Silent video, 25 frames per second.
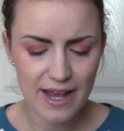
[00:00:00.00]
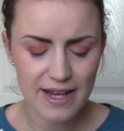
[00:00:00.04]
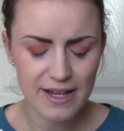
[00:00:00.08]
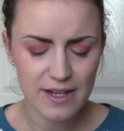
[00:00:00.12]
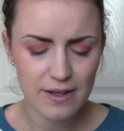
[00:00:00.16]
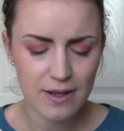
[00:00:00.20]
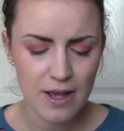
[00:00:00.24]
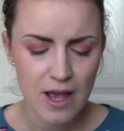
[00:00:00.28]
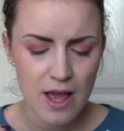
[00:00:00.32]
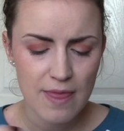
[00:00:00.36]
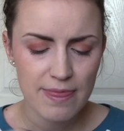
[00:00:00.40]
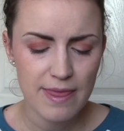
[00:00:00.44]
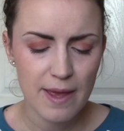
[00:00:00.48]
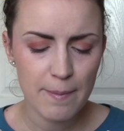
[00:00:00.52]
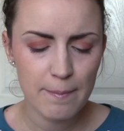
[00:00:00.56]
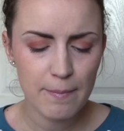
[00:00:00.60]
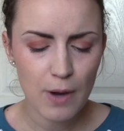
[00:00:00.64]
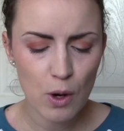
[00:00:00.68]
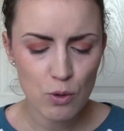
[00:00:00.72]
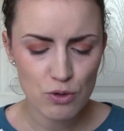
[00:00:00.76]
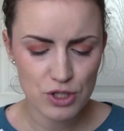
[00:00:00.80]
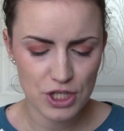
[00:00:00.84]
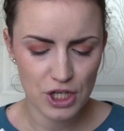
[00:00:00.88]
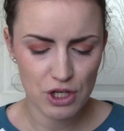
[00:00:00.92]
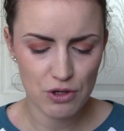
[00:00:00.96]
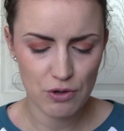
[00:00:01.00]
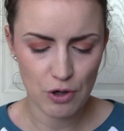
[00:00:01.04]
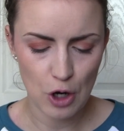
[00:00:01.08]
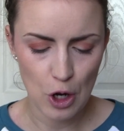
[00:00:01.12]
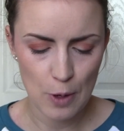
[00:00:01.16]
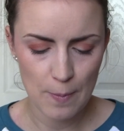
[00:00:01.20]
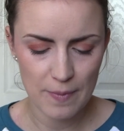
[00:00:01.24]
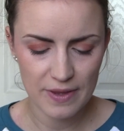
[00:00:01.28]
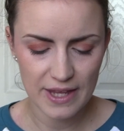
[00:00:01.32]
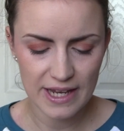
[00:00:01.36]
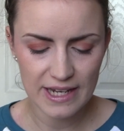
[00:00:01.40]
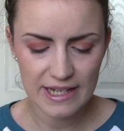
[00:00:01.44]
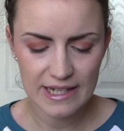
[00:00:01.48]
like, they're
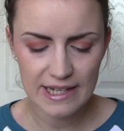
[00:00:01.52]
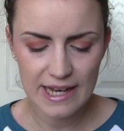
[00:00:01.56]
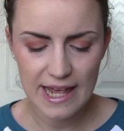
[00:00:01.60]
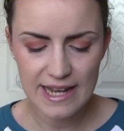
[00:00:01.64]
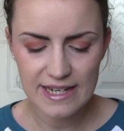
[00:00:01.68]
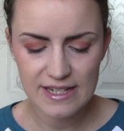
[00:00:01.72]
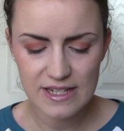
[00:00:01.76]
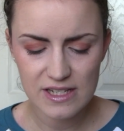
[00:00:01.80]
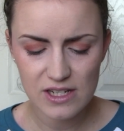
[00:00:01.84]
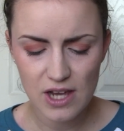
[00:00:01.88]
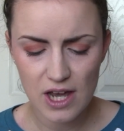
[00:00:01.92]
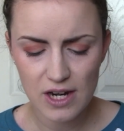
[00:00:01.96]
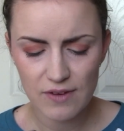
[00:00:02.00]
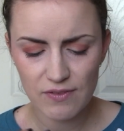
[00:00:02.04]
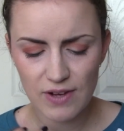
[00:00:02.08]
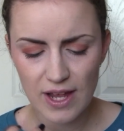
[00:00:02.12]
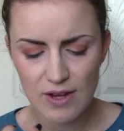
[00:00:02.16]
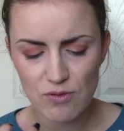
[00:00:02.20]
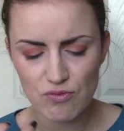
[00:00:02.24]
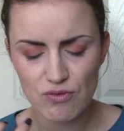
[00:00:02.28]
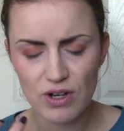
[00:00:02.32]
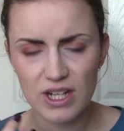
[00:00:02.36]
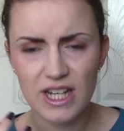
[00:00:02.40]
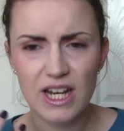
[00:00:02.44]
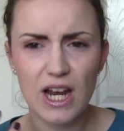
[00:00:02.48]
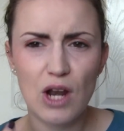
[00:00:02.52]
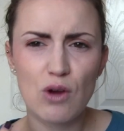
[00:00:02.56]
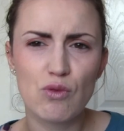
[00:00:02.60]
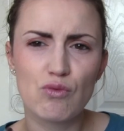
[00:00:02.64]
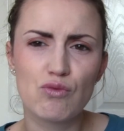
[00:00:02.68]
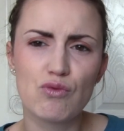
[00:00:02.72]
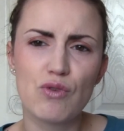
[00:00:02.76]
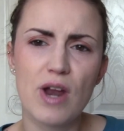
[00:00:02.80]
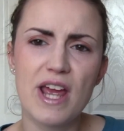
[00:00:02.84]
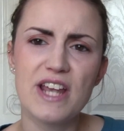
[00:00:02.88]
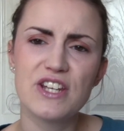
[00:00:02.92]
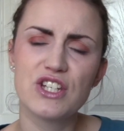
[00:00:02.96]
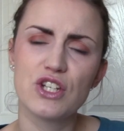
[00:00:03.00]
multi-chrome, but they lend kind of like really like
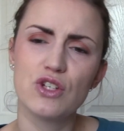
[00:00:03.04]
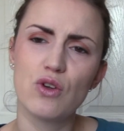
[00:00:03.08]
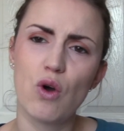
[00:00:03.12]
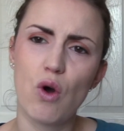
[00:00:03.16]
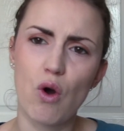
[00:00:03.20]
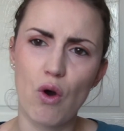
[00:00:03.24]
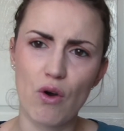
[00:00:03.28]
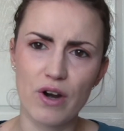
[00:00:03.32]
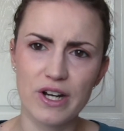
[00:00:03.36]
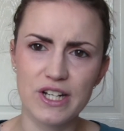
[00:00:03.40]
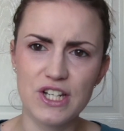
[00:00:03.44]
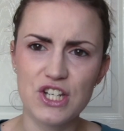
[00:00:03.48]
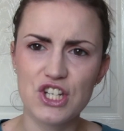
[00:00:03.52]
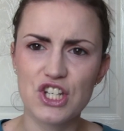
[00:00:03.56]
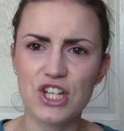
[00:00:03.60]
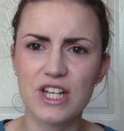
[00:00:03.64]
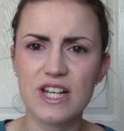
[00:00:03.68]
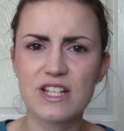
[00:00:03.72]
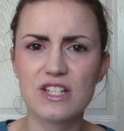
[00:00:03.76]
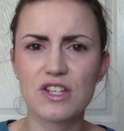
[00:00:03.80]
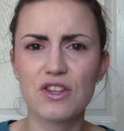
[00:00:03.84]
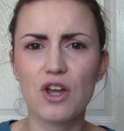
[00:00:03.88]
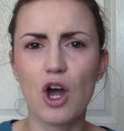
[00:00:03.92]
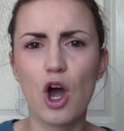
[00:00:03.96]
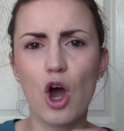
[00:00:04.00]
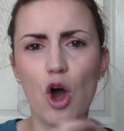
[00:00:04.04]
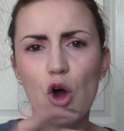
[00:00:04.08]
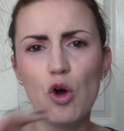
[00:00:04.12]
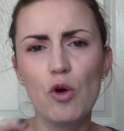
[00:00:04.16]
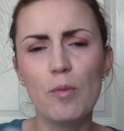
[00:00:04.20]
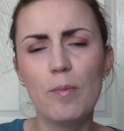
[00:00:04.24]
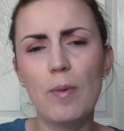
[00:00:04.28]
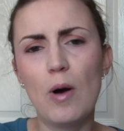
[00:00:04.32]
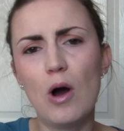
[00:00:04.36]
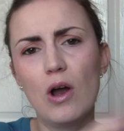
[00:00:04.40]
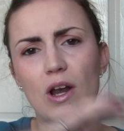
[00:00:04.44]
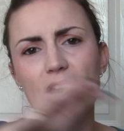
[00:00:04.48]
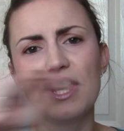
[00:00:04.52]
red and orangey. So the
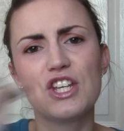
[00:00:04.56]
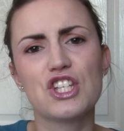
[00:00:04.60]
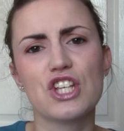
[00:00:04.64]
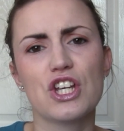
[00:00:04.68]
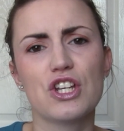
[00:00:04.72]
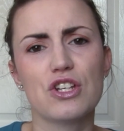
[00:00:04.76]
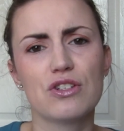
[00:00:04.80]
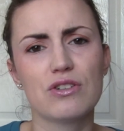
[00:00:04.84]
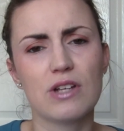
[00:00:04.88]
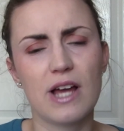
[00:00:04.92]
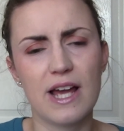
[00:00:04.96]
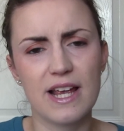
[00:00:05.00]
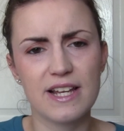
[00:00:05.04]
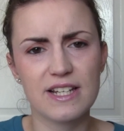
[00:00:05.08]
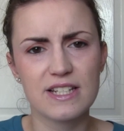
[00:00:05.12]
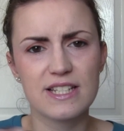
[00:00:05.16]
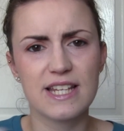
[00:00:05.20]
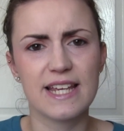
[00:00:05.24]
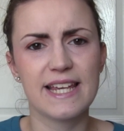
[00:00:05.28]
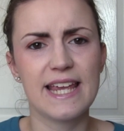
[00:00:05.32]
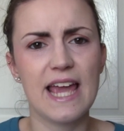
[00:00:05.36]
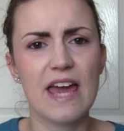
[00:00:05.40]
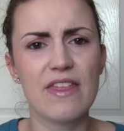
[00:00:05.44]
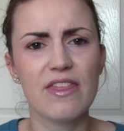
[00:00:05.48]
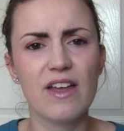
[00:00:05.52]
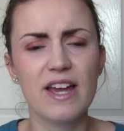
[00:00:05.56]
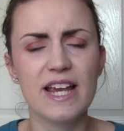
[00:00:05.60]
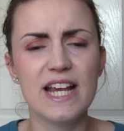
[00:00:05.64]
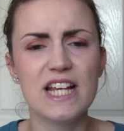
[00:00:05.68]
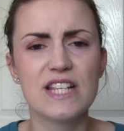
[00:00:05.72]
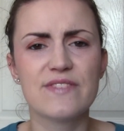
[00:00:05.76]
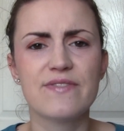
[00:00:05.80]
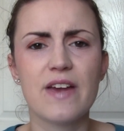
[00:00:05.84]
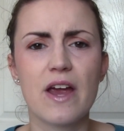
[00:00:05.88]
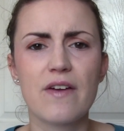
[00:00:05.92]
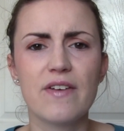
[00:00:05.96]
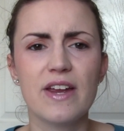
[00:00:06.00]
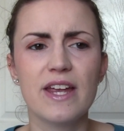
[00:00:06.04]
whole polish uh, like together
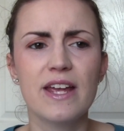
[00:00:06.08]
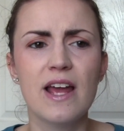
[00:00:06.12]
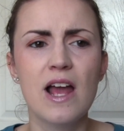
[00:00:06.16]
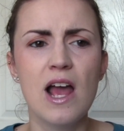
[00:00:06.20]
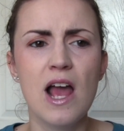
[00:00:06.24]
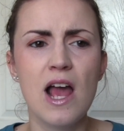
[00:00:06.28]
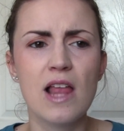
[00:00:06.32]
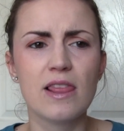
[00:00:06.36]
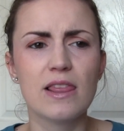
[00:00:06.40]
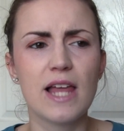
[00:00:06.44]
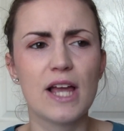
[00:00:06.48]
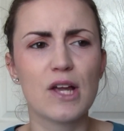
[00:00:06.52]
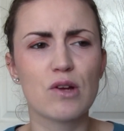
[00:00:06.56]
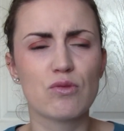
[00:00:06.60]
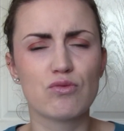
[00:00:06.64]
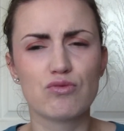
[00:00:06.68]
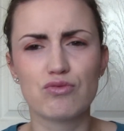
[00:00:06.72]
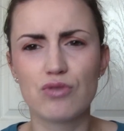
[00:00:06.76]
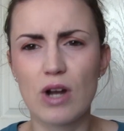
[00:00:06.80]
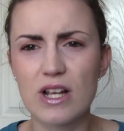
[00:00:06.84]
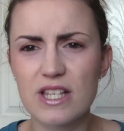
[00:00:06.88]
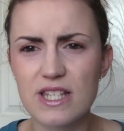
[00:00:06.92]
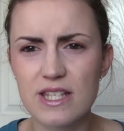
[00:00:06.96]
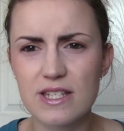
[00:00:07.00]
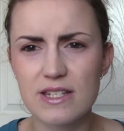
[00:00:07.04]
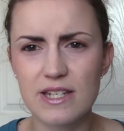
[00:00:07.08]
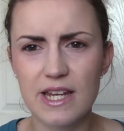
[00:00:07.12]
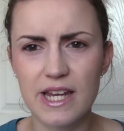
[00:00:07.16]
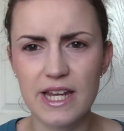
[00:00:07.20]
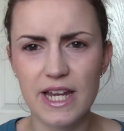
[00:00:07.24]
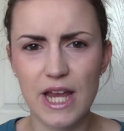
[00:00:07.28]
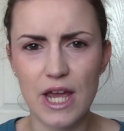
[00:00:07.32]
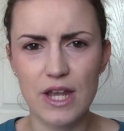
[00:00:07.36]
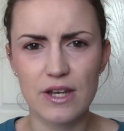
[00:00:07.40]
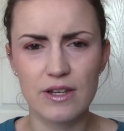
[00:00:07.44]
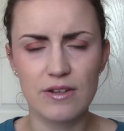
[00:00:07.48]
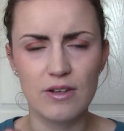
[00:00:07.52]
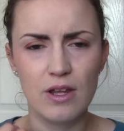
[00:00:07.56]
is very like
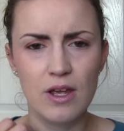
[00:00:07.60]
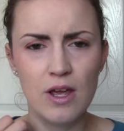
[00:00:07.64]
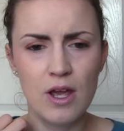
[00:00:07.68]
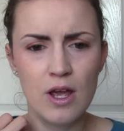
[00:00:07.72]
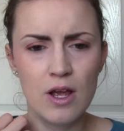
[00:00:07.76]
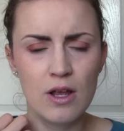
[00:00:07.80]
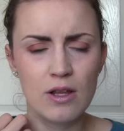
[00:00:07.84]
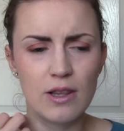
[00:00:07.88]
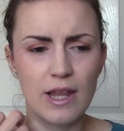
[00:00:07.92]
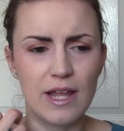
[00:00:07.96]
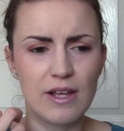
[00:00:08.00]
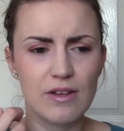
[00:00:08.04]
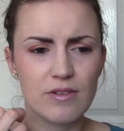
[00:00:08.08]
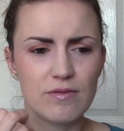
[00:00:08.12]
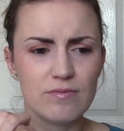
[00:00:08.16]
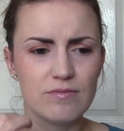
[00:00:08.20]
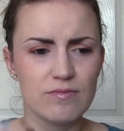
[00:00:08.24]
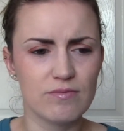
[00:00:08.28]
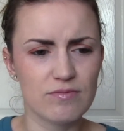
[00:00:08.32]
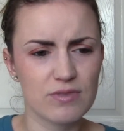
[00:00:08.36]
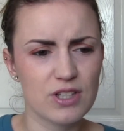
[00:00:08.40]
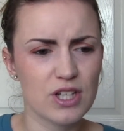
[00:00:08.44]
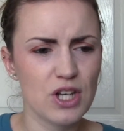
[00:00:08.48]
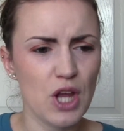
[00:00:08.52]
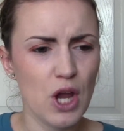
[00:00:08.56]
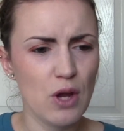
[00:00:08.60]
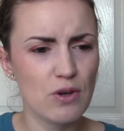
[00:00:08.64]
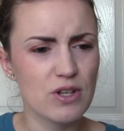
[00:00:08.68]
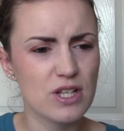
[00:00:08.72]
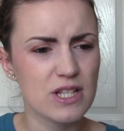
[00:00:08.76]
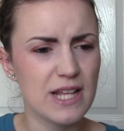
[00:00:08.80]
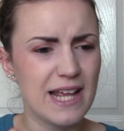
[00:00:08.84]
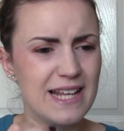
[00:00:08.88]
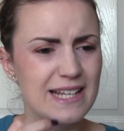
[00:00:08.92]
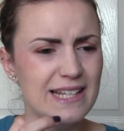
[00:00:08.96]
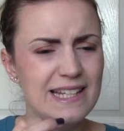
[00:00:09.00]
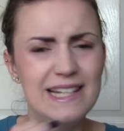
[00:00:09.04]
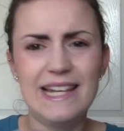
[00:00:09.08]
rustic and like I don't know,
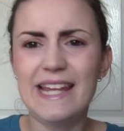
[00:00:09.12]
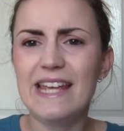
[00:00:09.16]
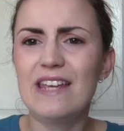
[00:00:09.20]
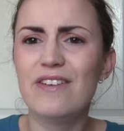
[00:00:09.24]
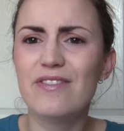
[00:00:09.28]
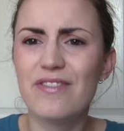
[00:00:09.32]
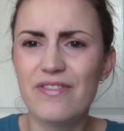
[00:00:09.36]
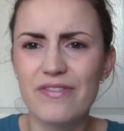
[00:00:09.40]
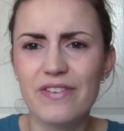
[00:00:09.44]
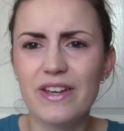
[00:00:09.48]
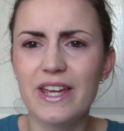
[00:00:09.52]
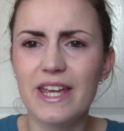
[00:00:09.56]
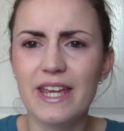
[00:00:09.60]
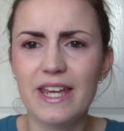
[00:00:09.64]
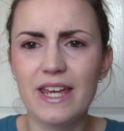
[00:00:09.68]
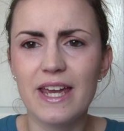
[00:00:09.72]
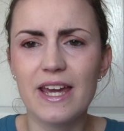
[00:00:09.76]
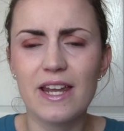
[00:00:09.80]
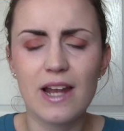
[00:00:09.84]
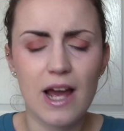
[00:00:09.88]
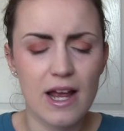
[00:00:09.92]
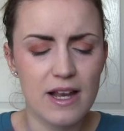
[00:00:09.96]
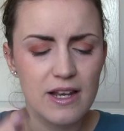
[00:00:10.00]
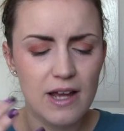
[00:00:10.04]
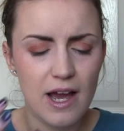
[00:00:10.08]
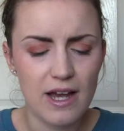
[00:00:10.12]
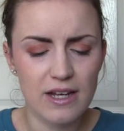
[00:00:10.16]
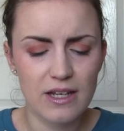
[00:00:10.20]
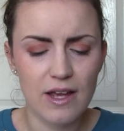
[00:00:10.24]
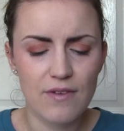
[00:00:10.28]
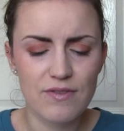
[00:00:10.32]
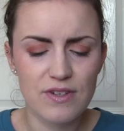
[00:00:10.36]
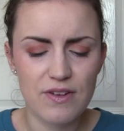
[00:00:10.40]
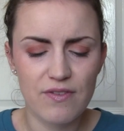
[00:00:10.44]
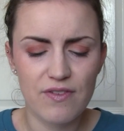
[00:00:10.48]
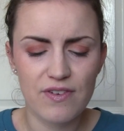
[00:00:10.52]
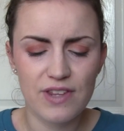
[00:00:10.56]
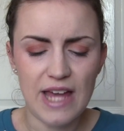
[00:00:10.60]
just like leafy and I, I
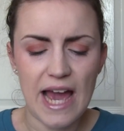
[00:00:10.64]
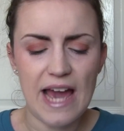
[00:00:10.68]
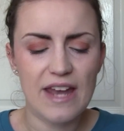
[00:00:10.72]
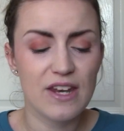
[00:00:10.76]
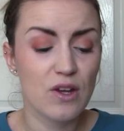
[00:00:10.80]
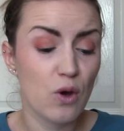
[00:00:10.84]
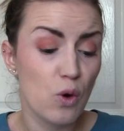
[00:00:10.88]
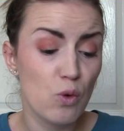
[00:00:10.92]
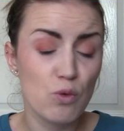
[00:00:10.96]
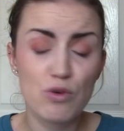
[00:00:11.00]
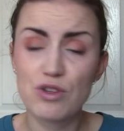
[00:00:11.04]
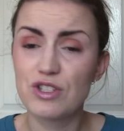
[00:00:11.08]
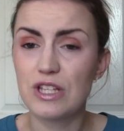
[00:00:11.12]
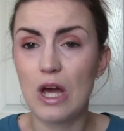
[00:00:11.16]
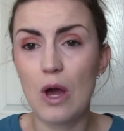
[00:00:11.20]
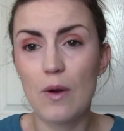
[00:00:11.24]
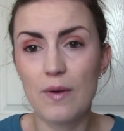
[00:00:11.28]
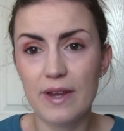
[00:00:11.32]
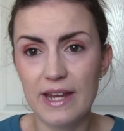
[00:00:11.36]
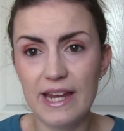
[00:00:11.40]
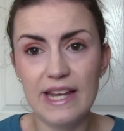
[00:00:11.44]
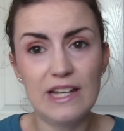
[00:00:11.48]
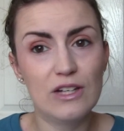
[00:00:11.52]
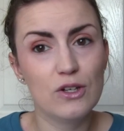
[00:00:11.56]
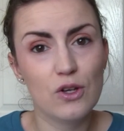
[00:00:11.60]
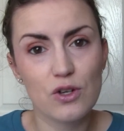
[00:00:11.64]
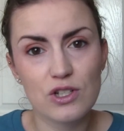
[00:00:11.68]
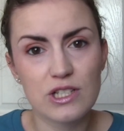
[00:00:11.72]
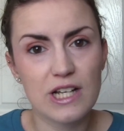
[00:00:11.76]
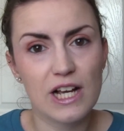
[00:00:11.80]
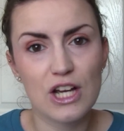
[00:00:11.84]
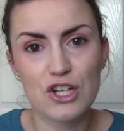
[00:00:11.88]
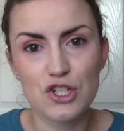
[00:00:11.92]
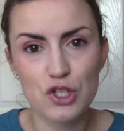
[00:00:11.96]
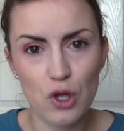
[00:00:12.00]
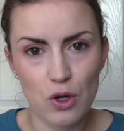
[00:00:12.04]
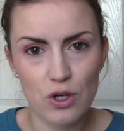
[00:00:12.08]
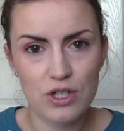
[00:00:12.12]
loved it for that and also it looks
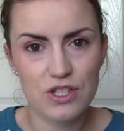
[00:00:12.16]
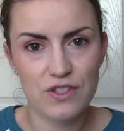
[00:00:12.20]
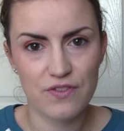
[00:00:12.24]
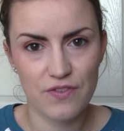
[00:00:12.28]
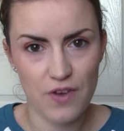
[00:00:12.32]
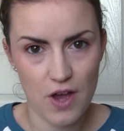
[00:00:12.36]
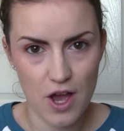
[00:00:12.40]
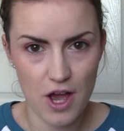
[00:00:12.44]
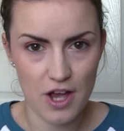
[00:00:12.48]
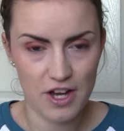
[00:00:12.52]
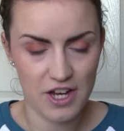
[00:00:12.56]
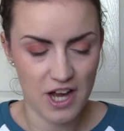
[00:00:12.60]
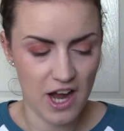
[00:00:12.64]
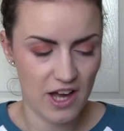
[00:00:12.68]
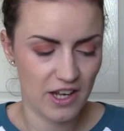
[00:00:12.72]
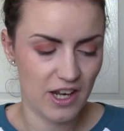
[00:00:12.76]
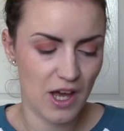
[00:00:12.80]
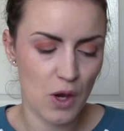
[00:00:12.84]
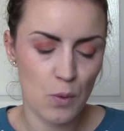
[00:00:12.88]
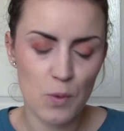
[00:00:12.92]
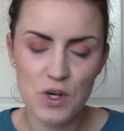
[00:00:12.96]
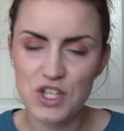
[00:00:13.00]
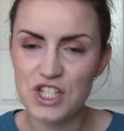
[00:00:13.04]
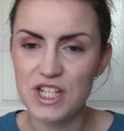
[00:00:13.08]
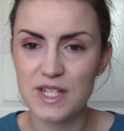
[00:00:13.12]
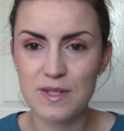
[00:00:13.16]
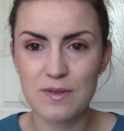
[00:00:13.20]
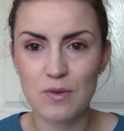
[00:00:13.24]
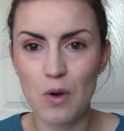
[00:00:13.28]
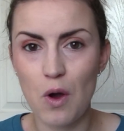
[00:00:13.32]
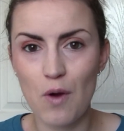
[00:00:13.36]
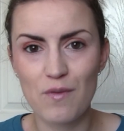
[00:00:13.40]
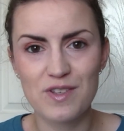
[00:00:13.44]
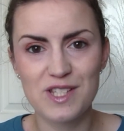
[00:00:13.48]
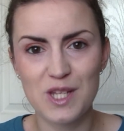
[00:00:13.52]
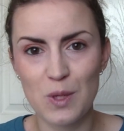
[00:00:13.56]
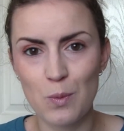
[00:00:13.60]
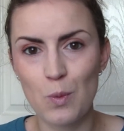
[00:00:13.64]
like a dog's fur colour which is
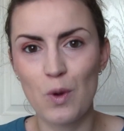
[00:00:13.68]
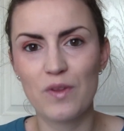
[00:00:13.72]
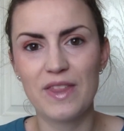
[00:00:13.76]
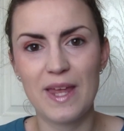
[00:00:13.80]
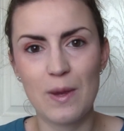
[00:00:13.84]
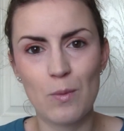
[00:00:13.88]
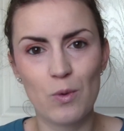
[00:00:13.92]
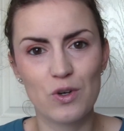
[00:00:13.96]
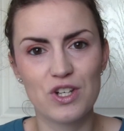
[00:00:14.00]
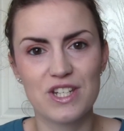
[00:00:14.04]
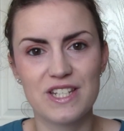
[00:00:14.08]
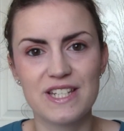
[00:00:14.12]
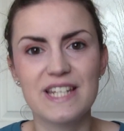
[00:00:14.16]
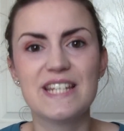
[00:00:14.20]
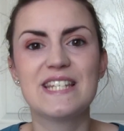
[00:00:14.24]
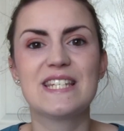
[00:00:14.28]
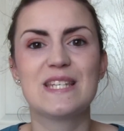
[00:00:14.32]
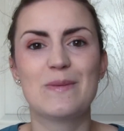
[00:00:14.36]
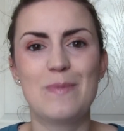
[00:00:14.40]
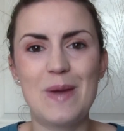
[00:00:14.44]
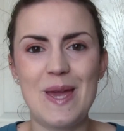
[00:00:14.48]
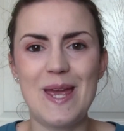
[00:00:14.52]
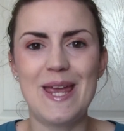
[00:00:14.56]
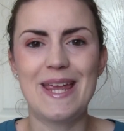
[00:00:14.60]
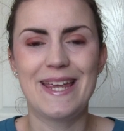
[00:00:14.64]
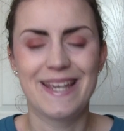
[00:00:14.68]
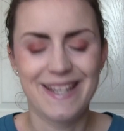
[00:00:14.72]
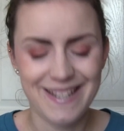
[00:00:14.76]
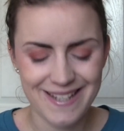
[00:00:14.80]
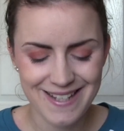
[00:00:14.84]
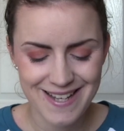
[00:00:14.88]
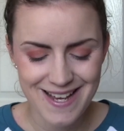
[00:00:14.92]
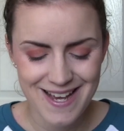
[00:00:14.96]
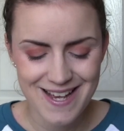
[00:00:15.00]
obviously what they wanted it to be.